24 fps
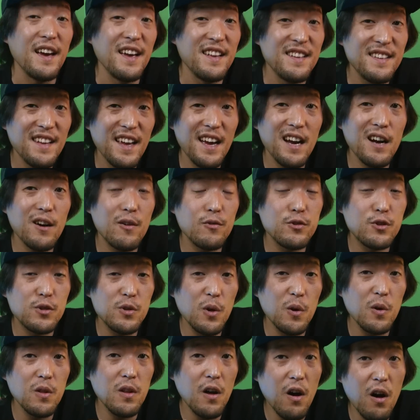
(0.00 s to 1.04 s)
And now,
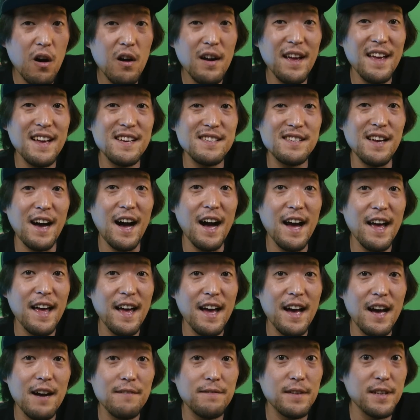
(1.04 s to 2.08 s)
so long as I
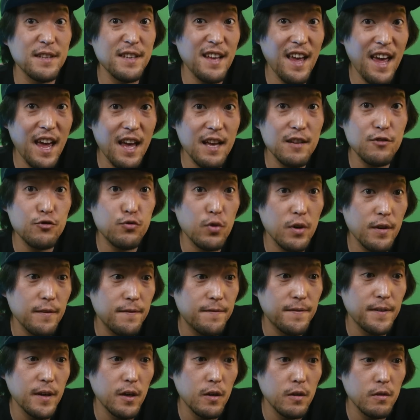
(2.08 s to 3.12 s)
have an Android
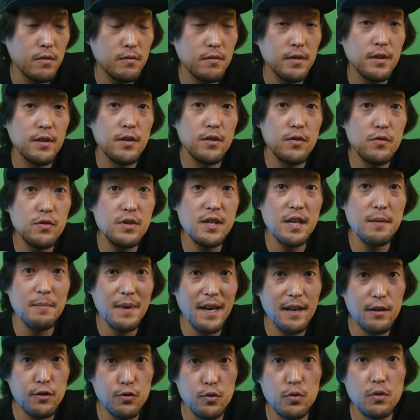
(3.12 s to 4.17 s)
phone using
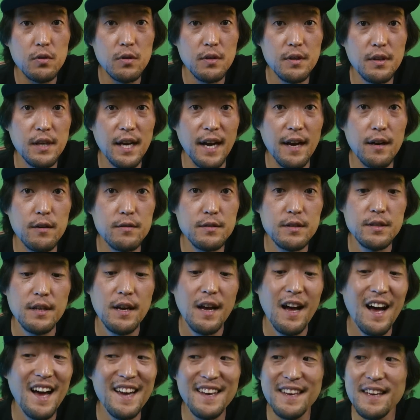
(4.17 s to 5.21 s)
my Google account,
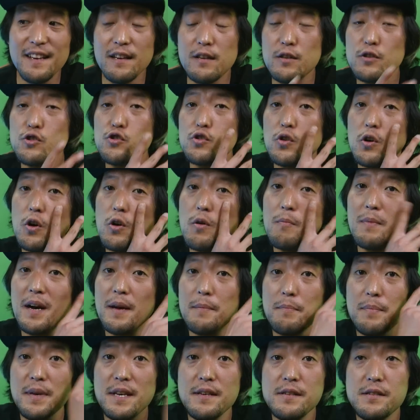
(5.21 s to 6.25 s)
I can control my
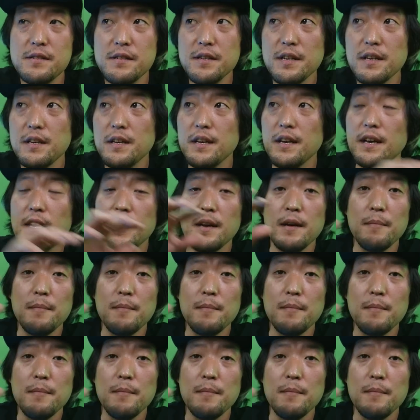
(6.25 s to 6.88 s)
PC,